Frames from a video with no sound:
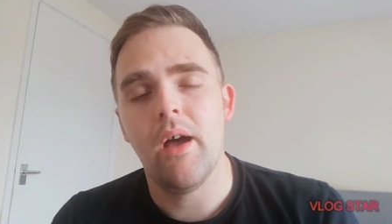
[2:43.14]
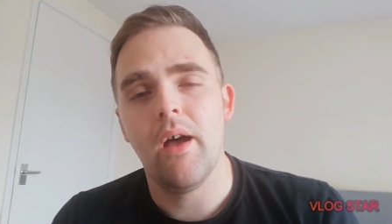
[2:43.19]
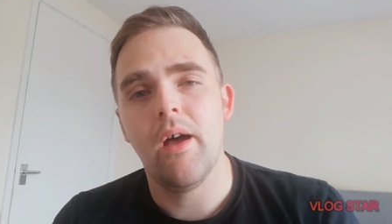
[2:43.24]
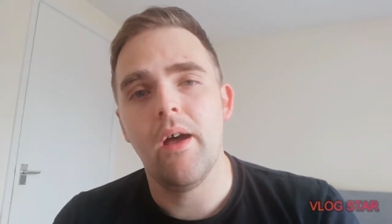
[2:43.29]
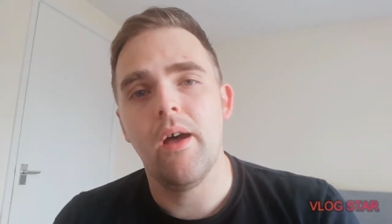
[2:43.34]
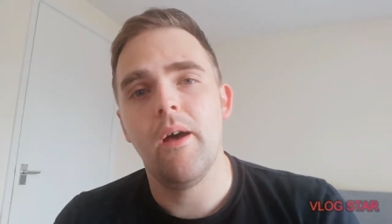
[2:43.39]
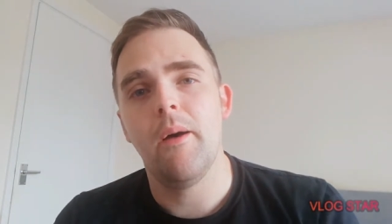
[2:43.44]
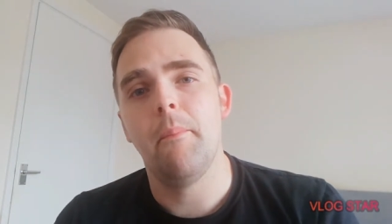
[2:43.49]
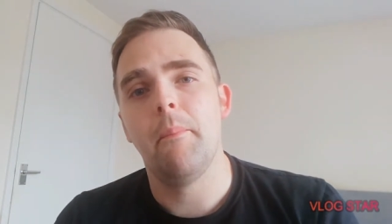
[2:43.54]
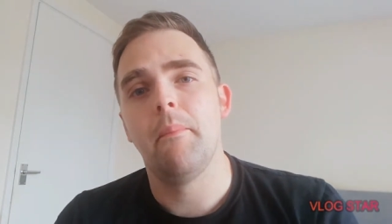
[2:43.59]

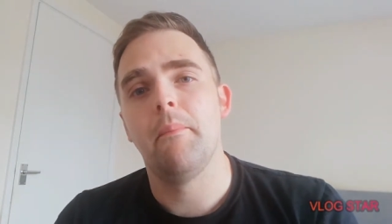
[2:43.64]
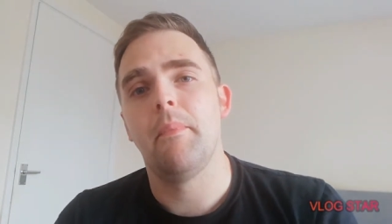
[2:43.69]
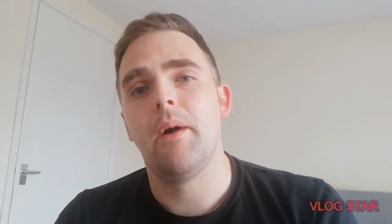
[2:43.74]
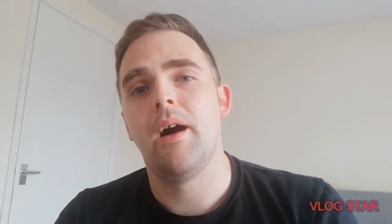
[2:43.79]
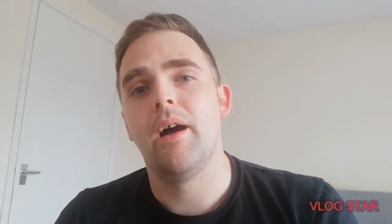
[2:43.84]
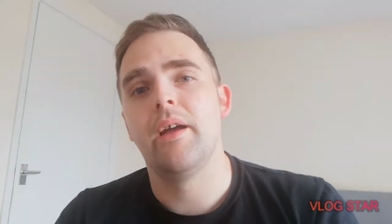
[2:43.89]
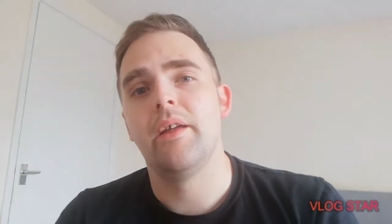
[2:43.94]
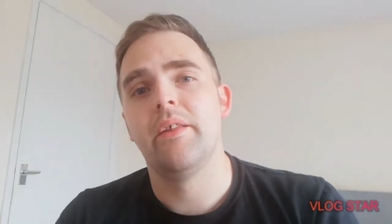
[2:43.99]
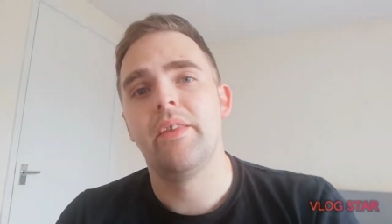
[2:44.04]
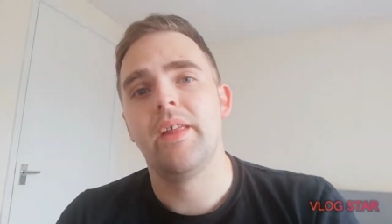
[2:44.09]

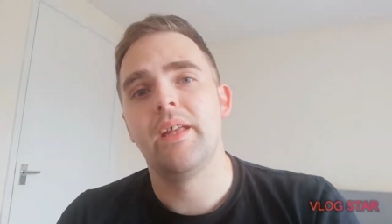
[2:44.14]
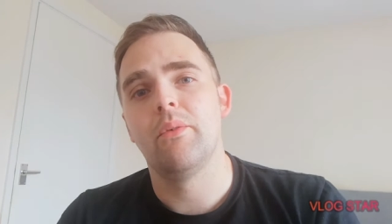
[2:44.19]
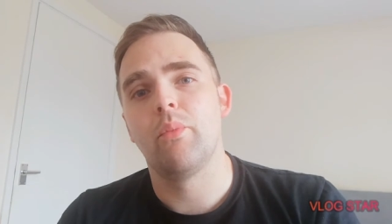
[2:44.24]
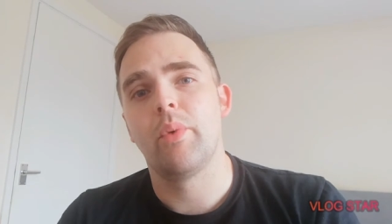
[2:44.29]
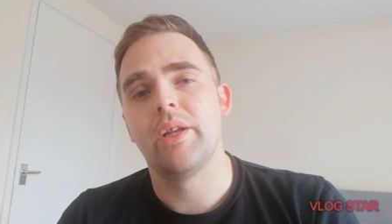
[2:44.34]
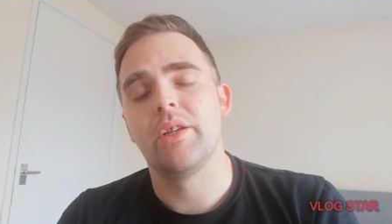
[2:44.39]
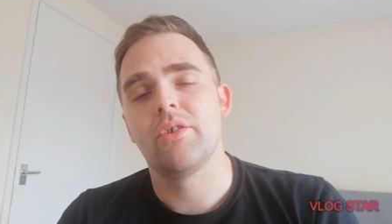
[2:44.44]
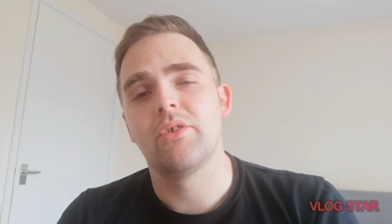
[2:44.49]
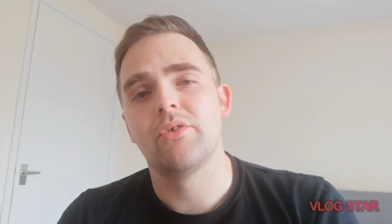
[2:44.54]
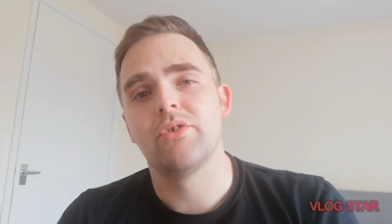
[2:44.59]
I then
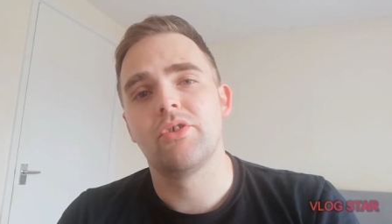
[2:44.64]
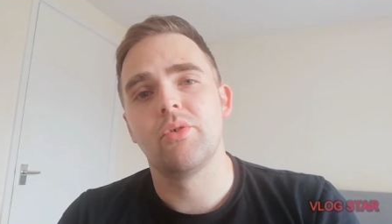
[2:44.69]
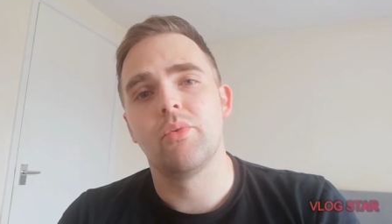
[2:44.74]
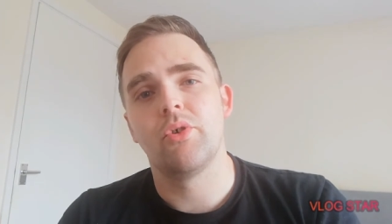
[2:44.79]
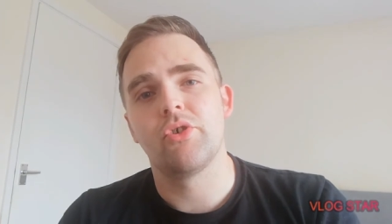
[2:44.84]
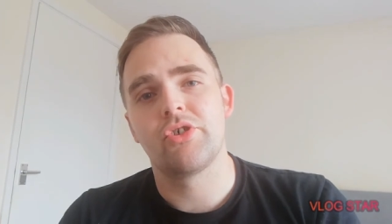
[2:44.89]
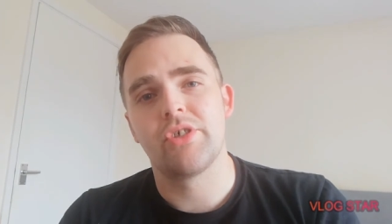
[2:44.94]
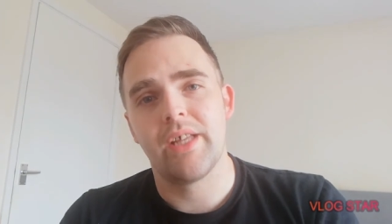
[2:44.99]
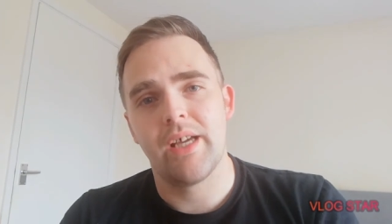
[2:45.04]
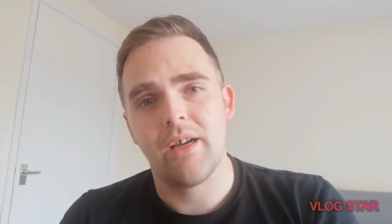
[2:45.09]
went on to
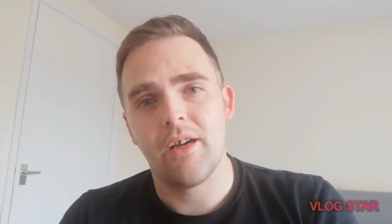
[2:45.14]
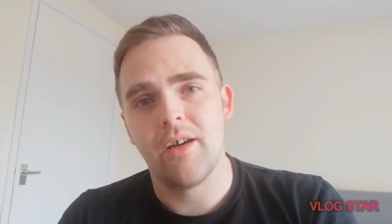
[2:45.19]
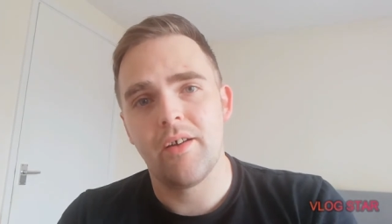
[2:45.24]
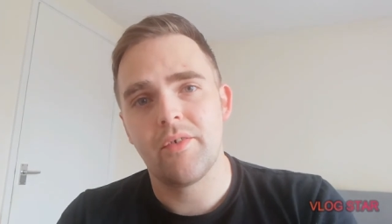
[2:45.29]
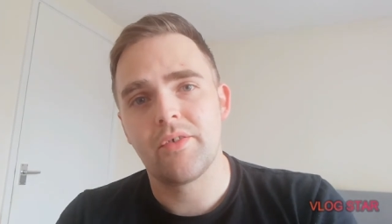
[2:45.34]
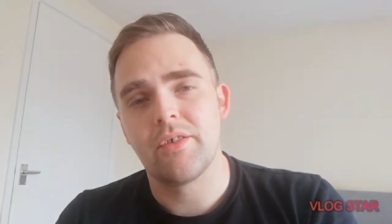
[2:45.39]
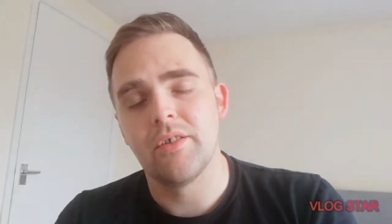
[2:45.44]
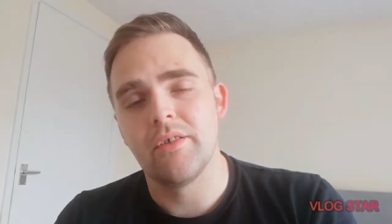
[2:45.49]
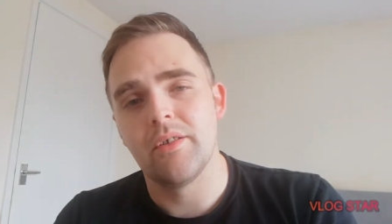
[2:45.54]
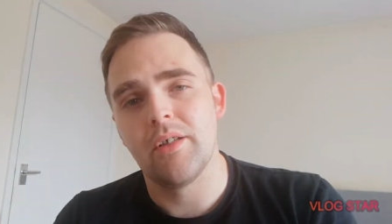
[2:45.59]
watch that
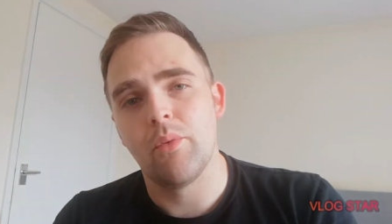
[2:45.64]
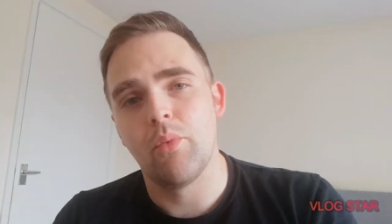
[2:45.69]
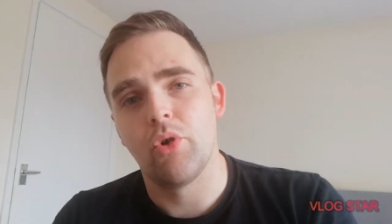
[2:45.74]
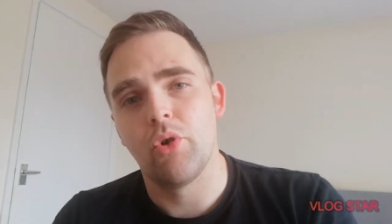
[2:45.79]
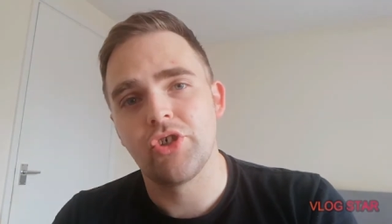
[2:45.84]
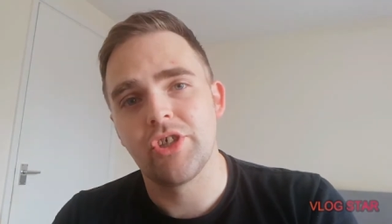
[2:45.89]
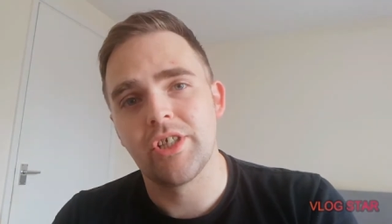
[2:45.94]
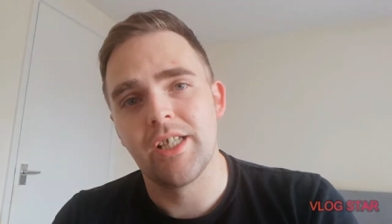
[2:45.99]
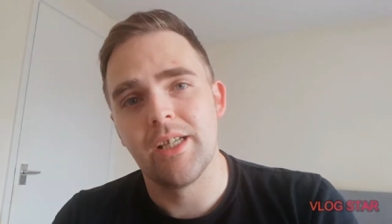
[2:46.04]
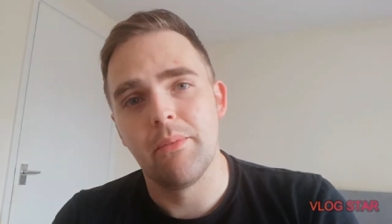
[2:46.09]
after
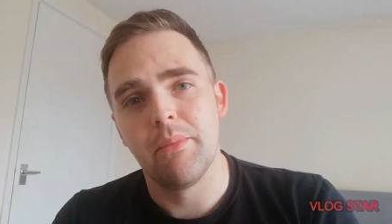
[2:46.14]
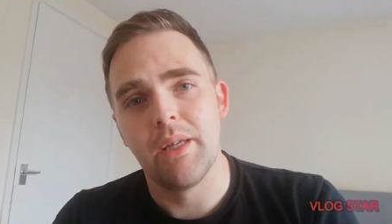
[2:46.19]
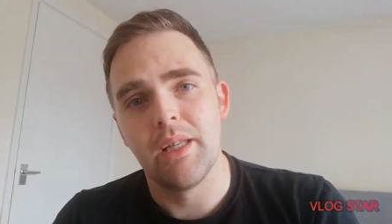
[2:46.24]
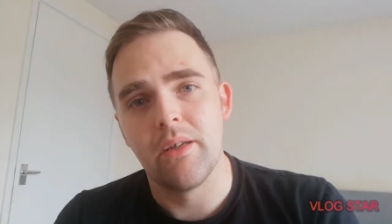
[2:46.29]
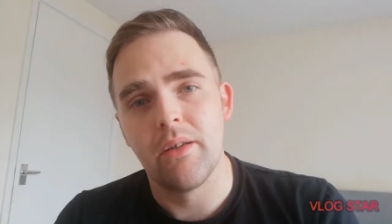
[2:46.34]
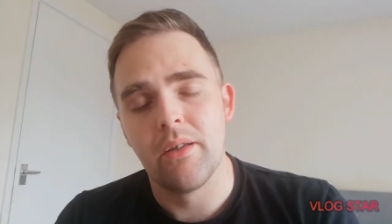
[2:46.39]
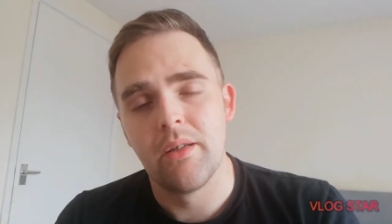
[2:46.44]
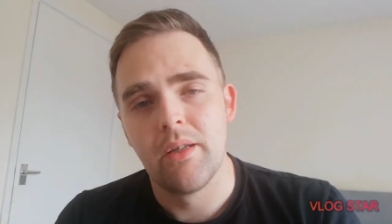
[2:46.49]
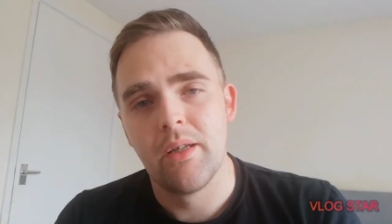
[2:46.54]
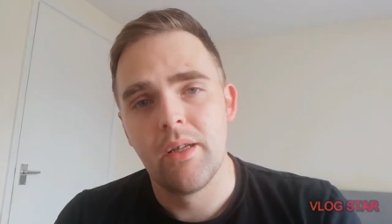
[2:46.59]
watching him
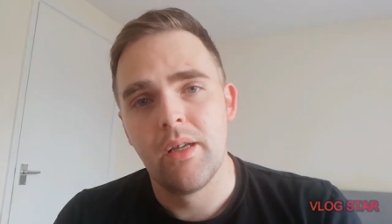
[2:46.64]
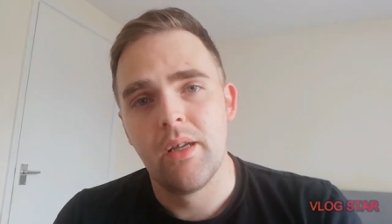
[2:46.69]
in